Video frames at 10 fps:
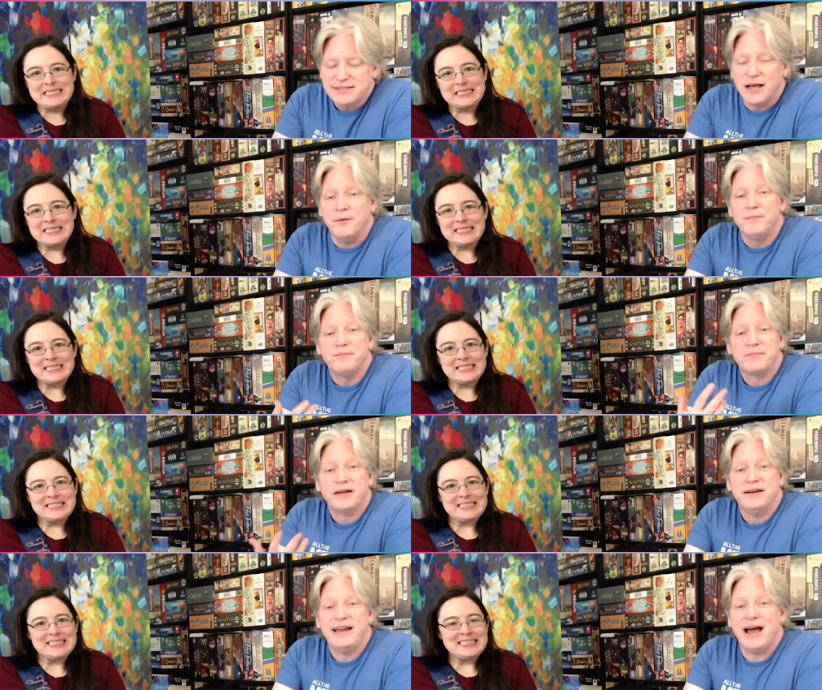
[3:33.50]
Speaker 1: So,
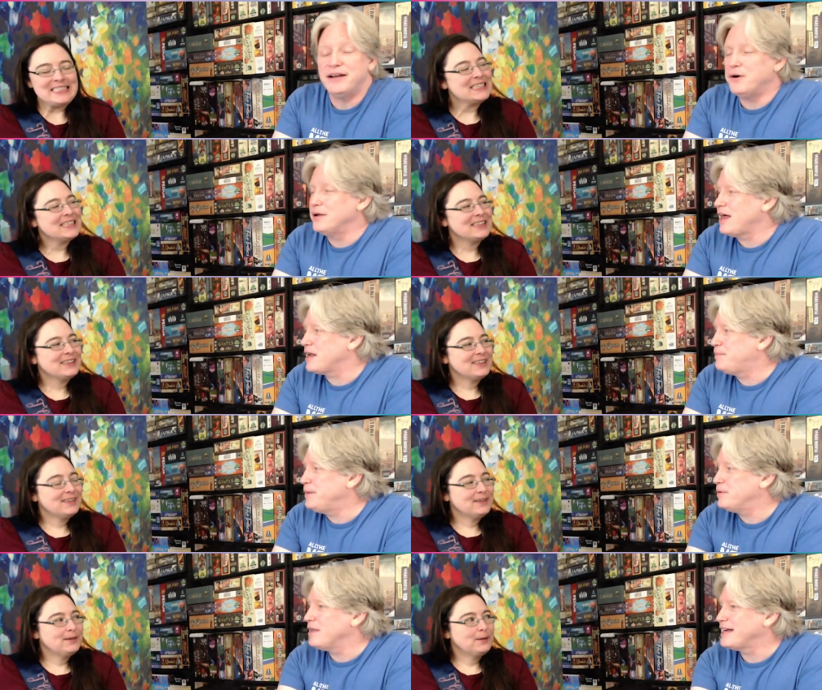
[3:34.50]
now I know a lot of
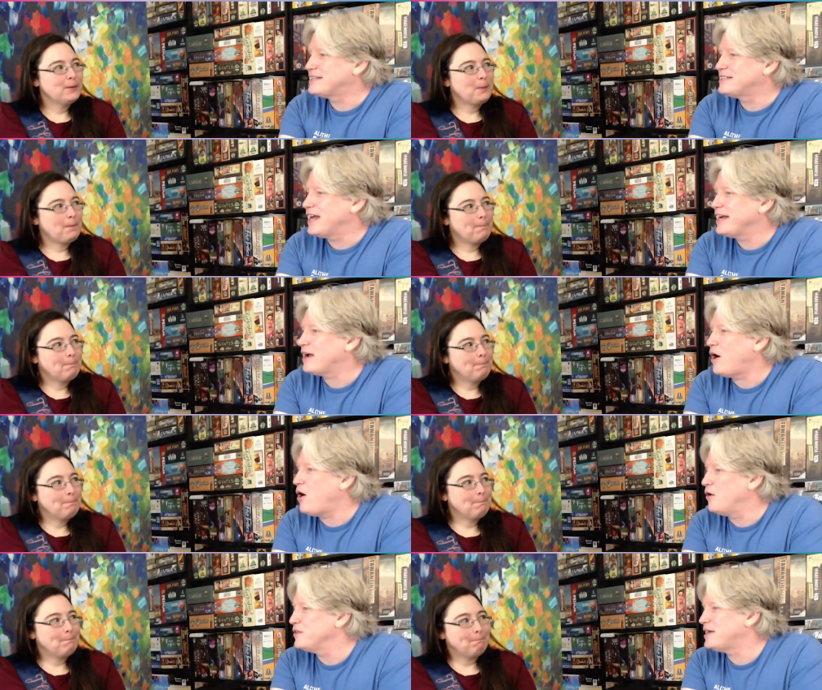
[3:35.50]
people like to take
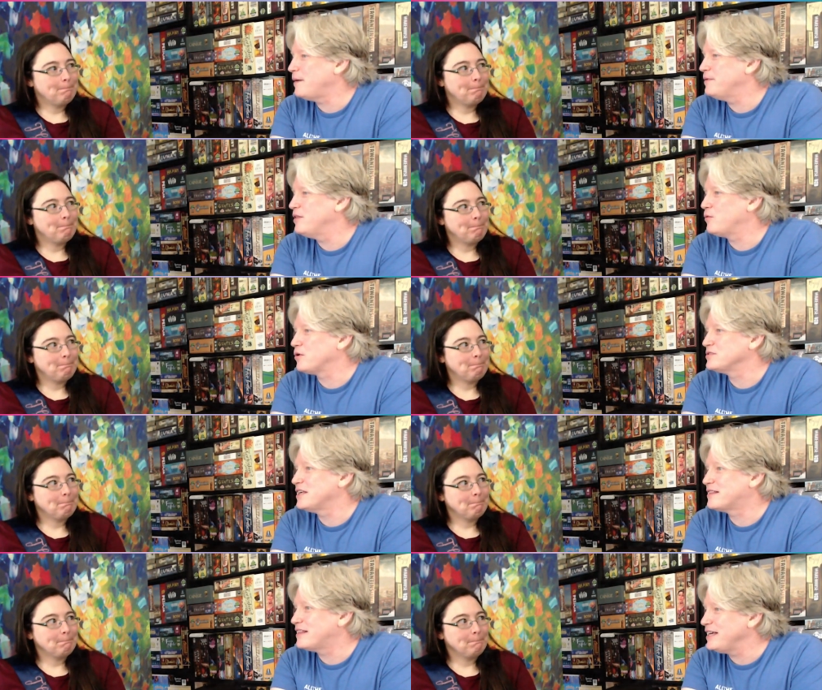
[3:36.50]
all the time in the
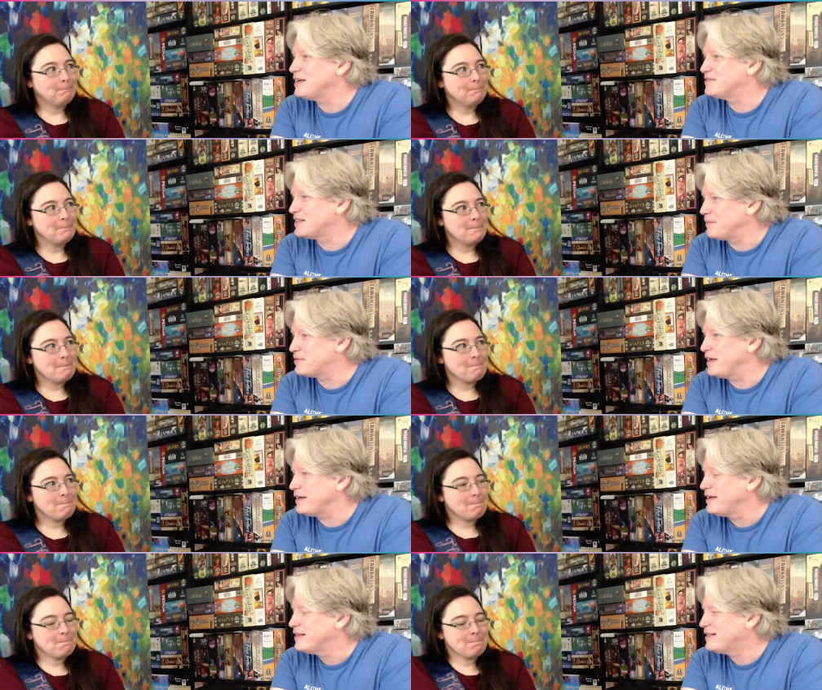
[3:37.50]
world to think of
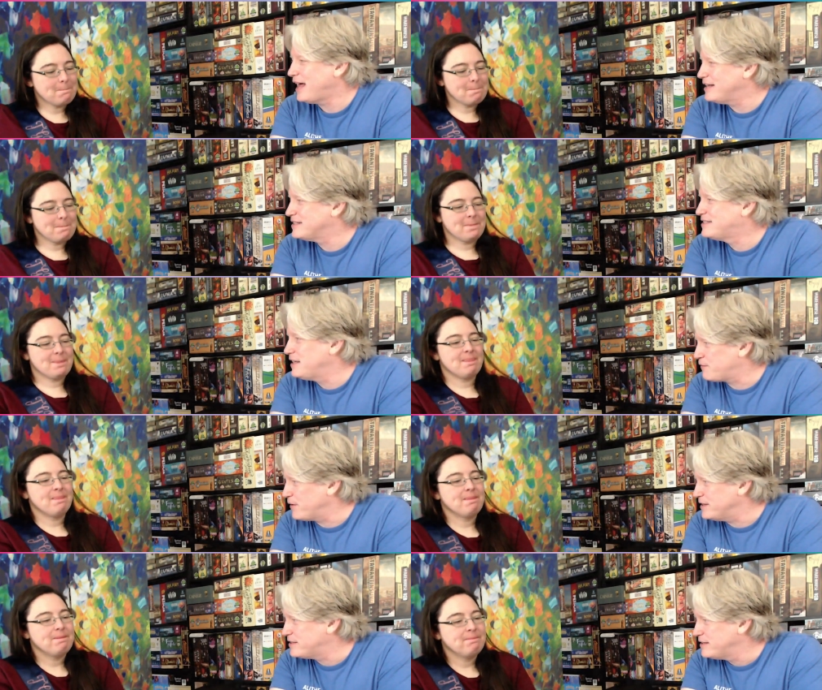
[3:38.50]
something that is
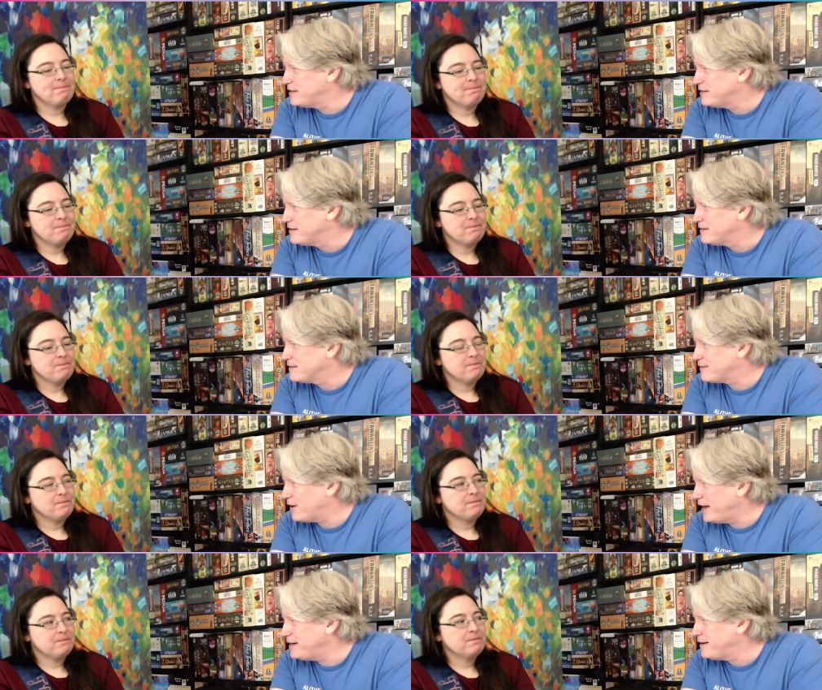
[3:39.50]
different,
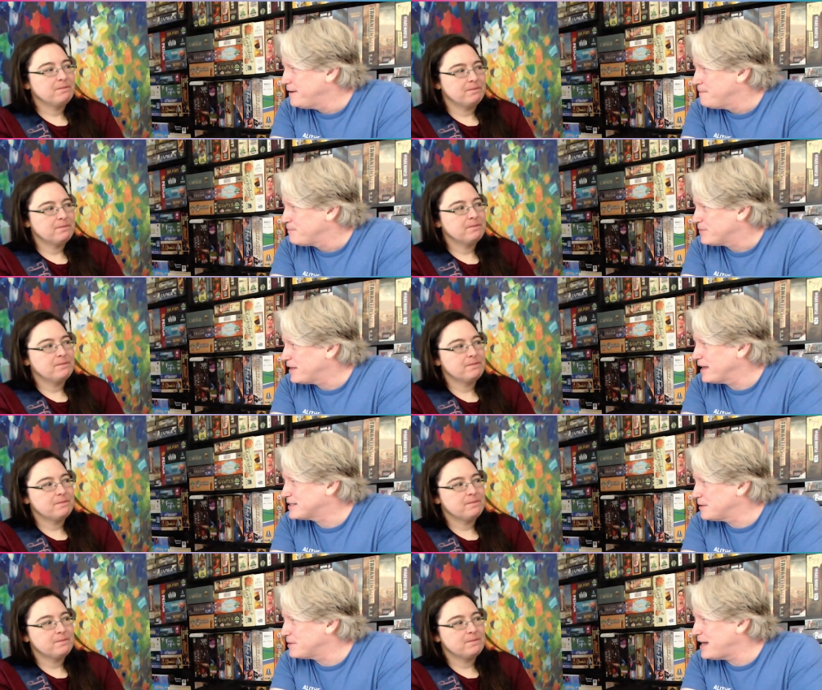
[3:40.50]
right?
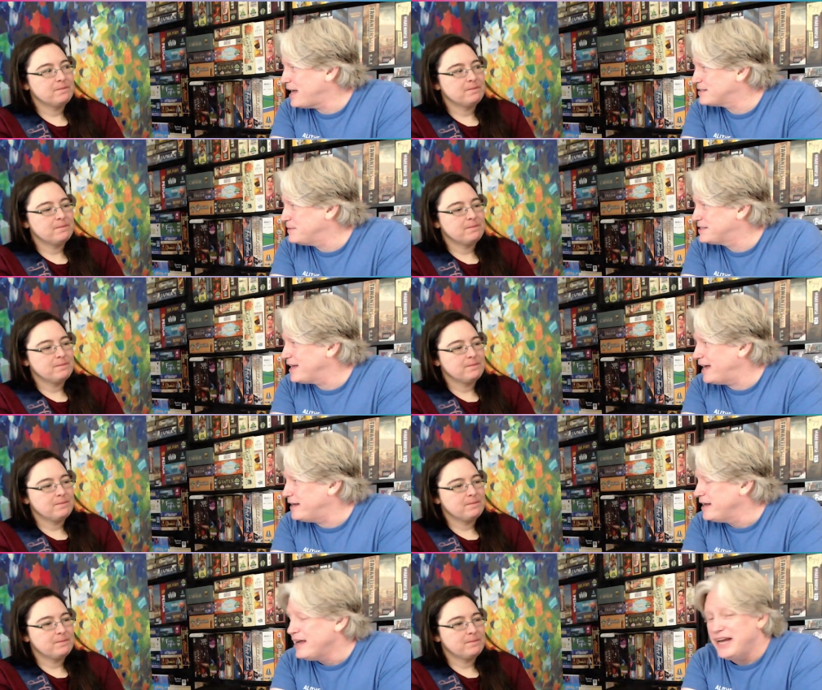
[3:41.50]
Like something that hasn't been
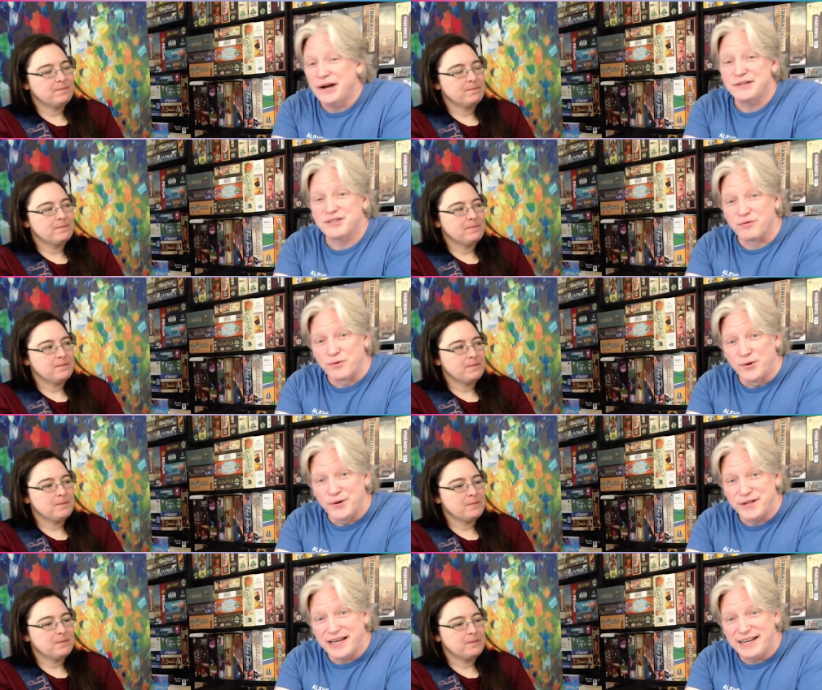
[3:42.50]
said. Here's the
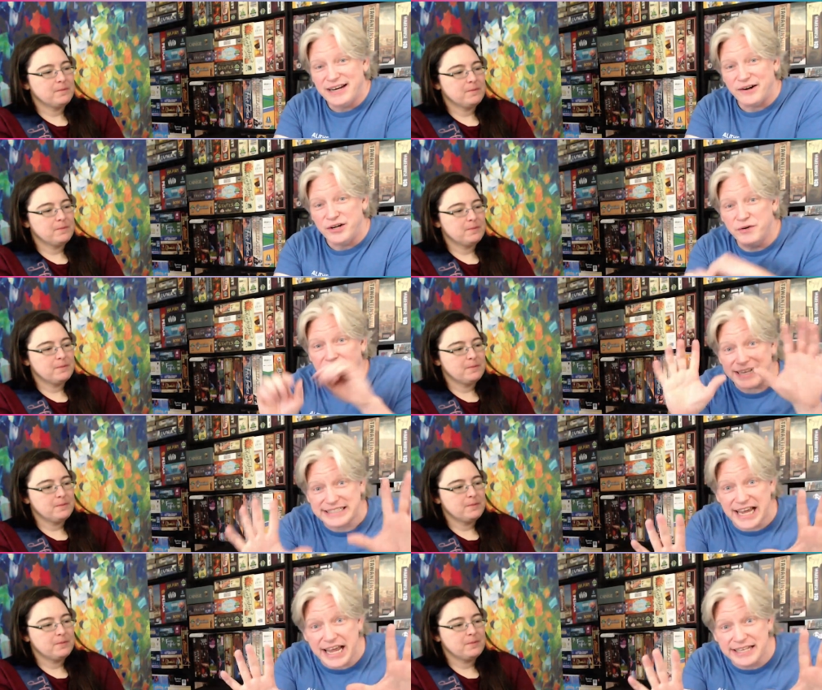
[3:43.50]
rule in here you
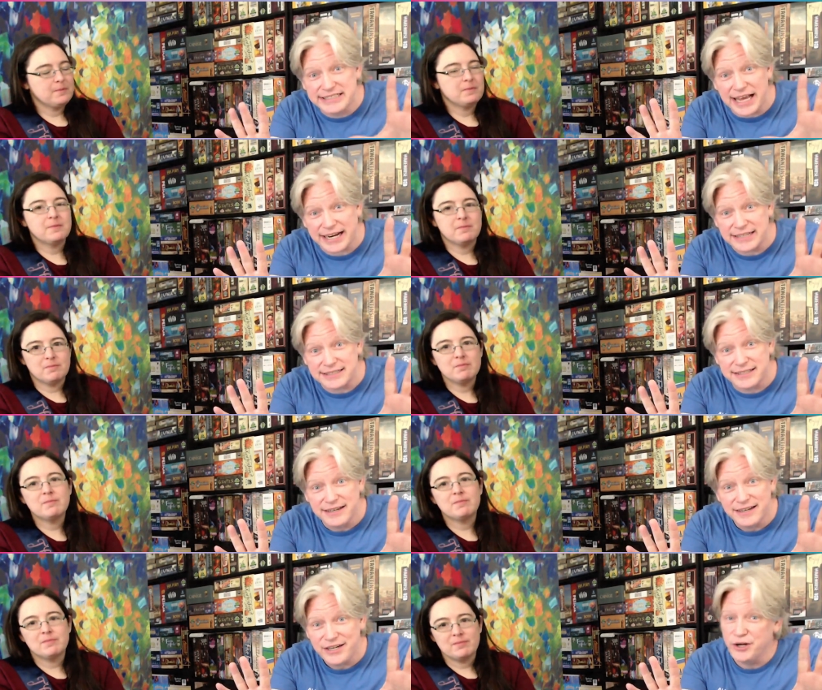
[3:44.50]
got 10
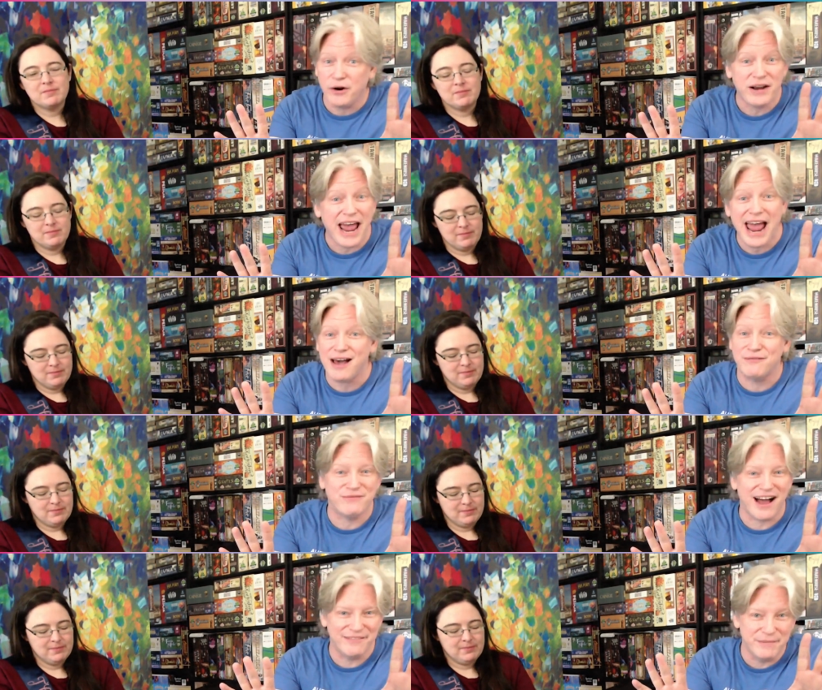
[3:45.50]
seconds. You don't have
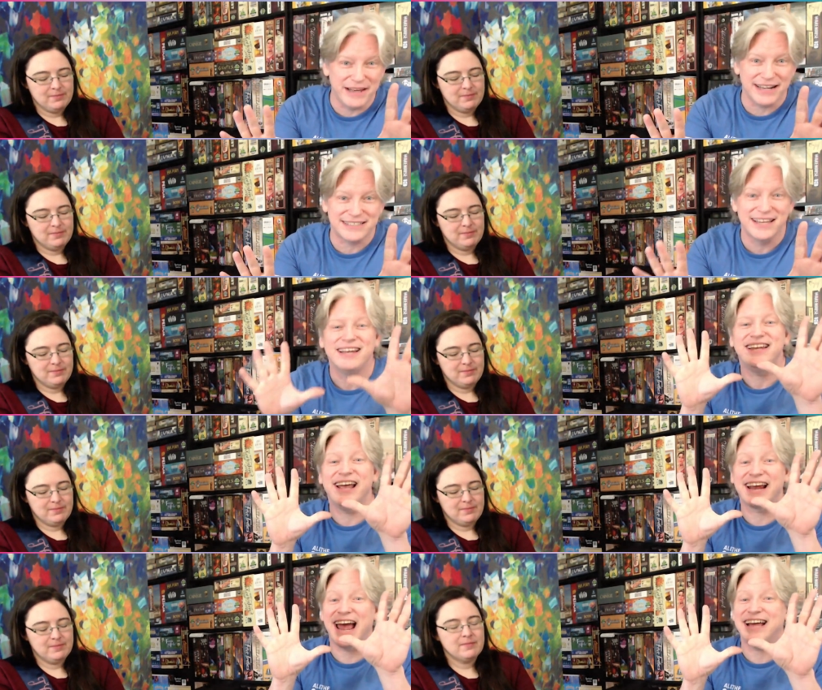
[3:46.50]
five minutes,
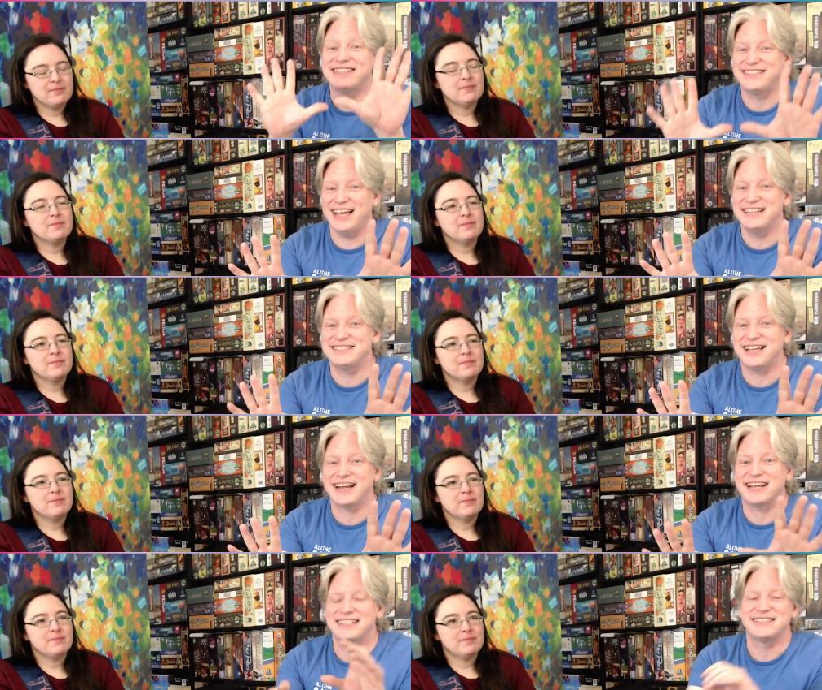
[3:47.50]
you got 10
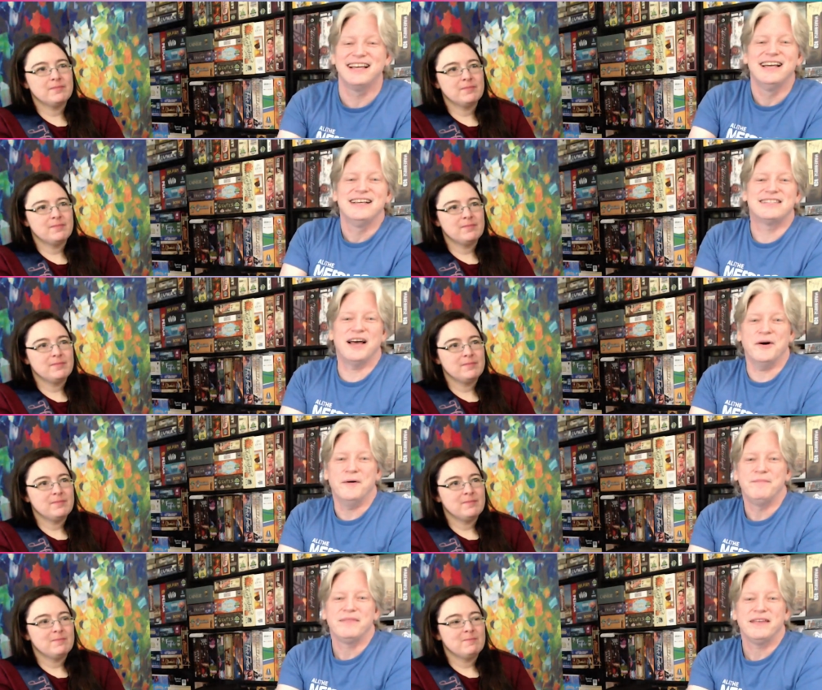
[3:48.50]
seconds. So,